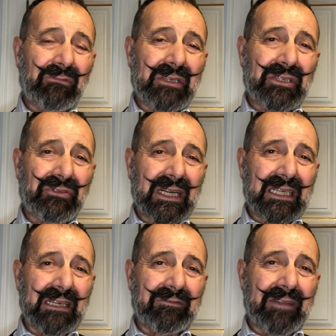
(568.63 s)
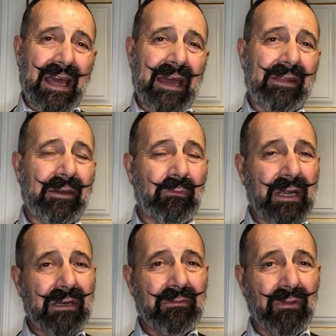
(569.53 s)
restrictive there than
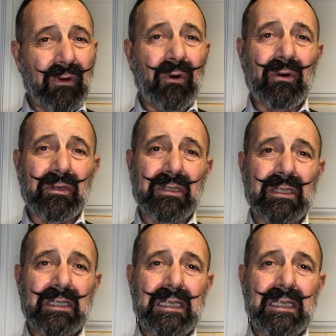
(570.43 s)
we thought.